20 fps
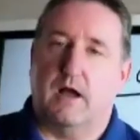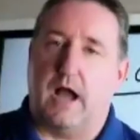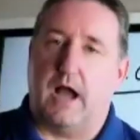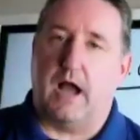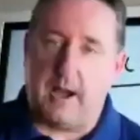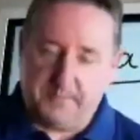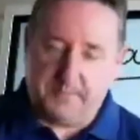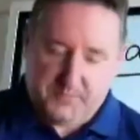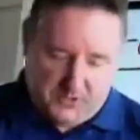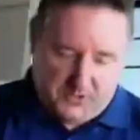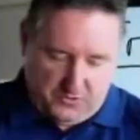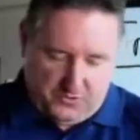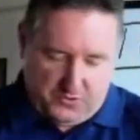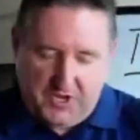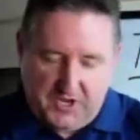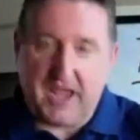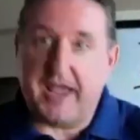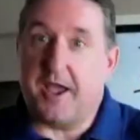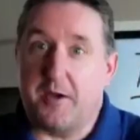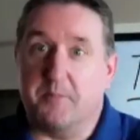Up to
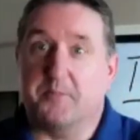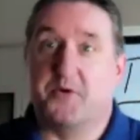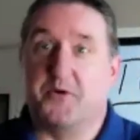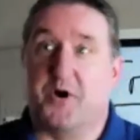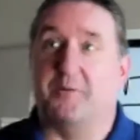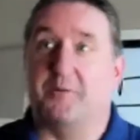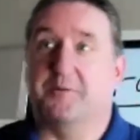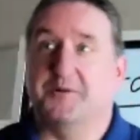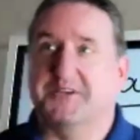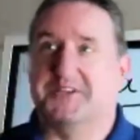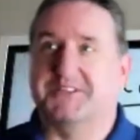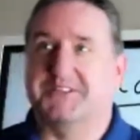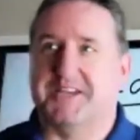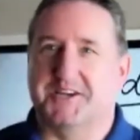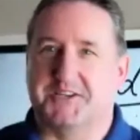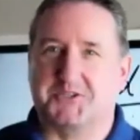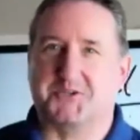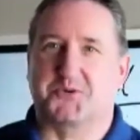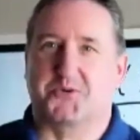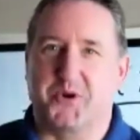today, I promise, I
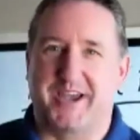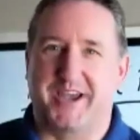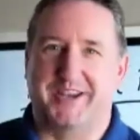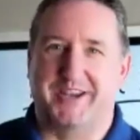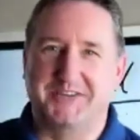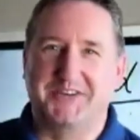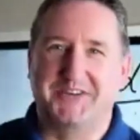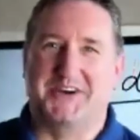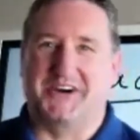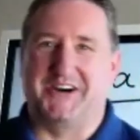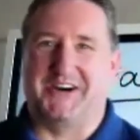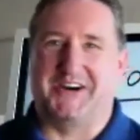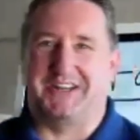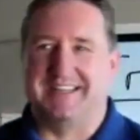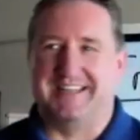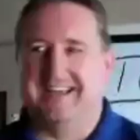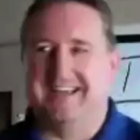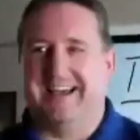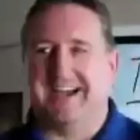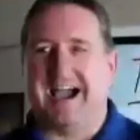swear to God,
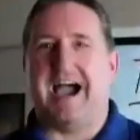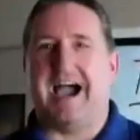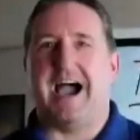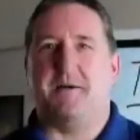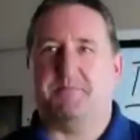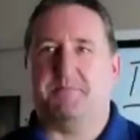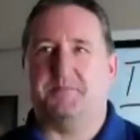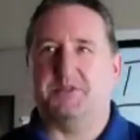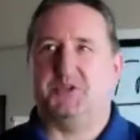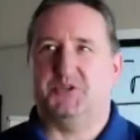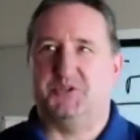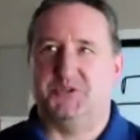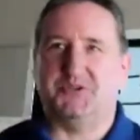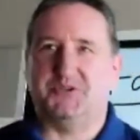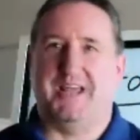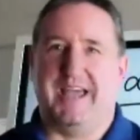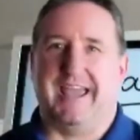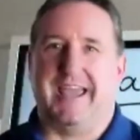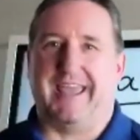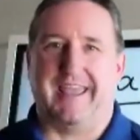up to
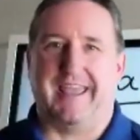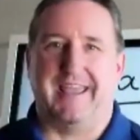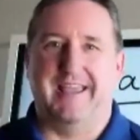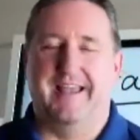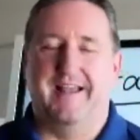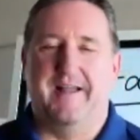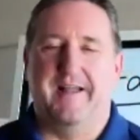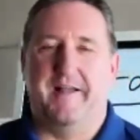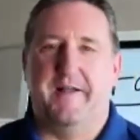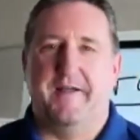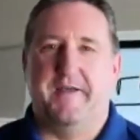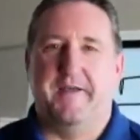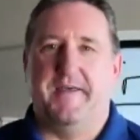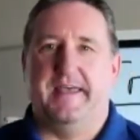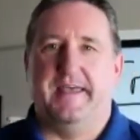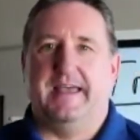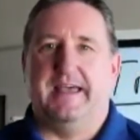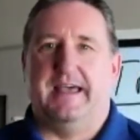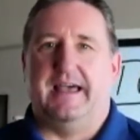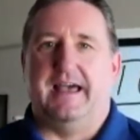today,
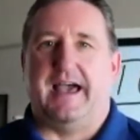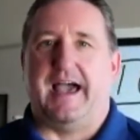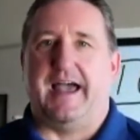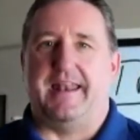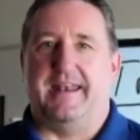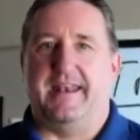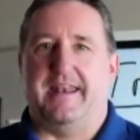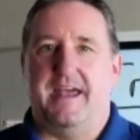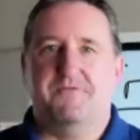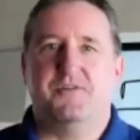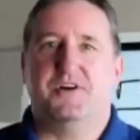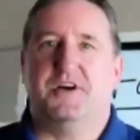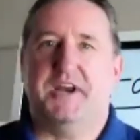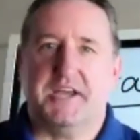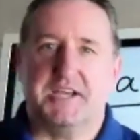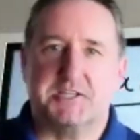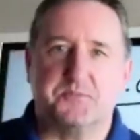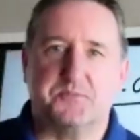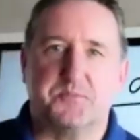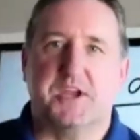I never
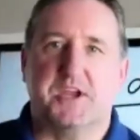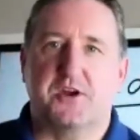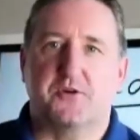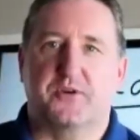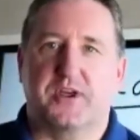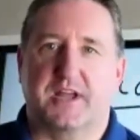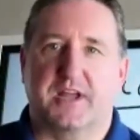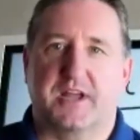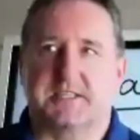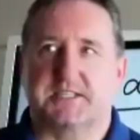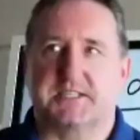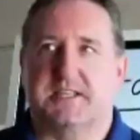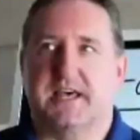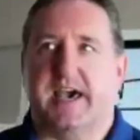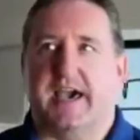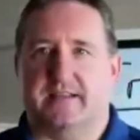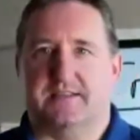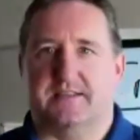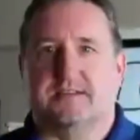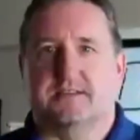experienced
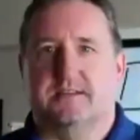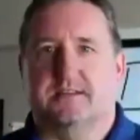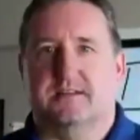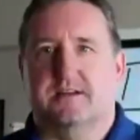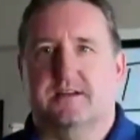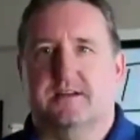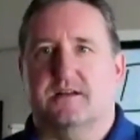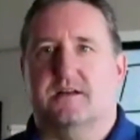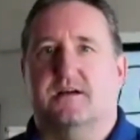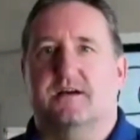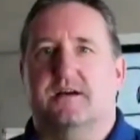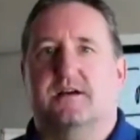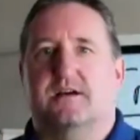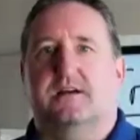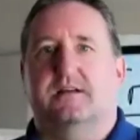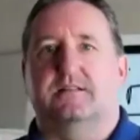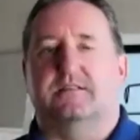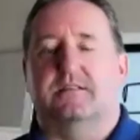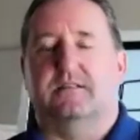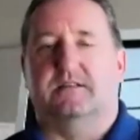that
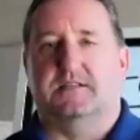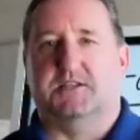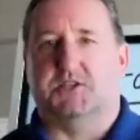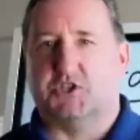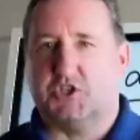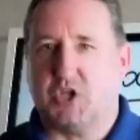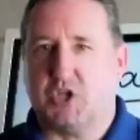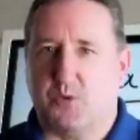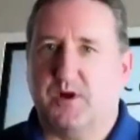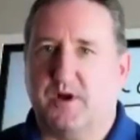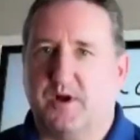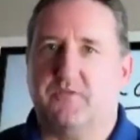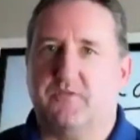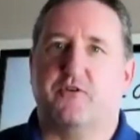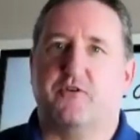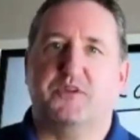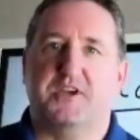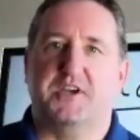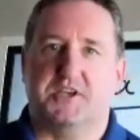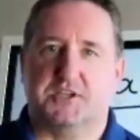someone
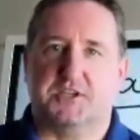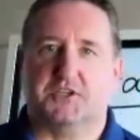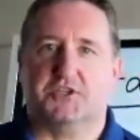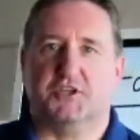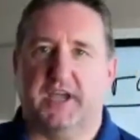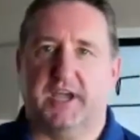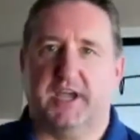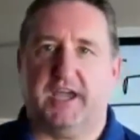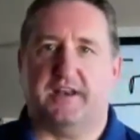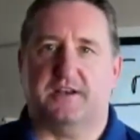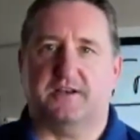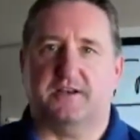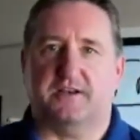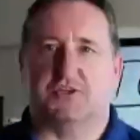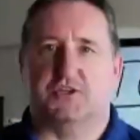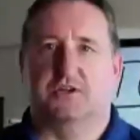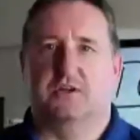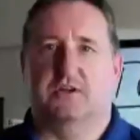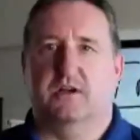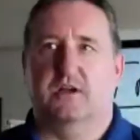from the
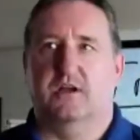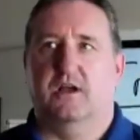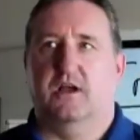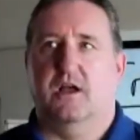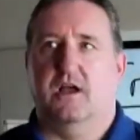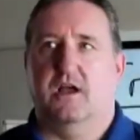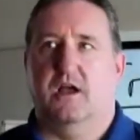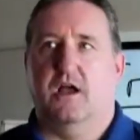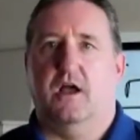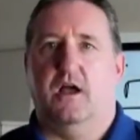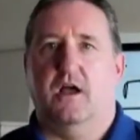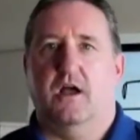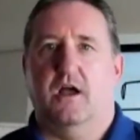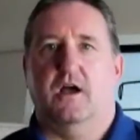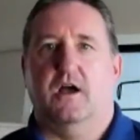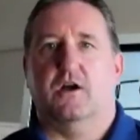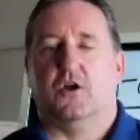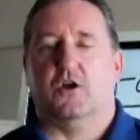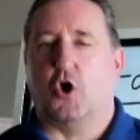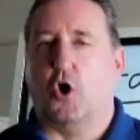exchange
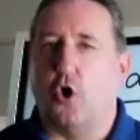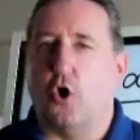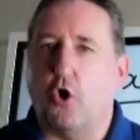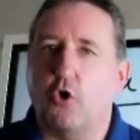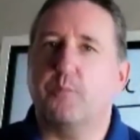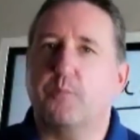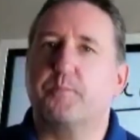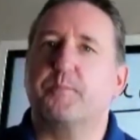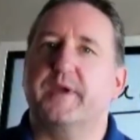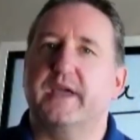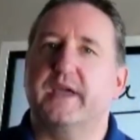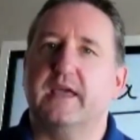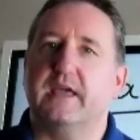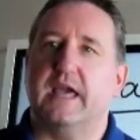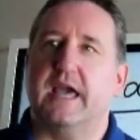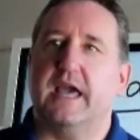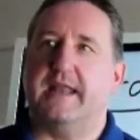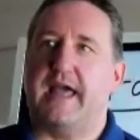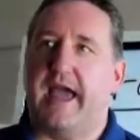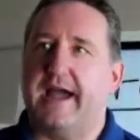called me
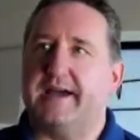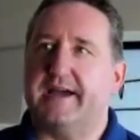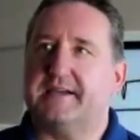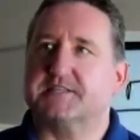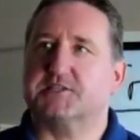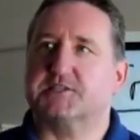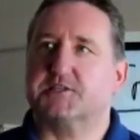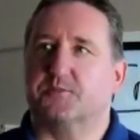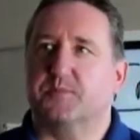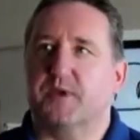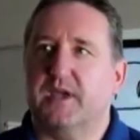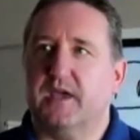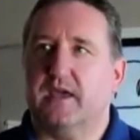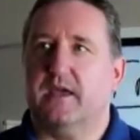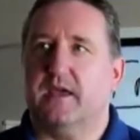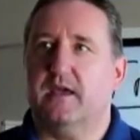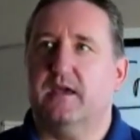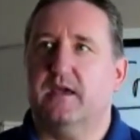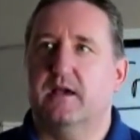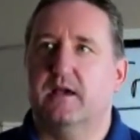and asked
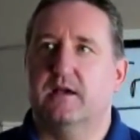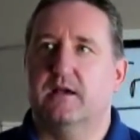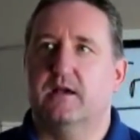me,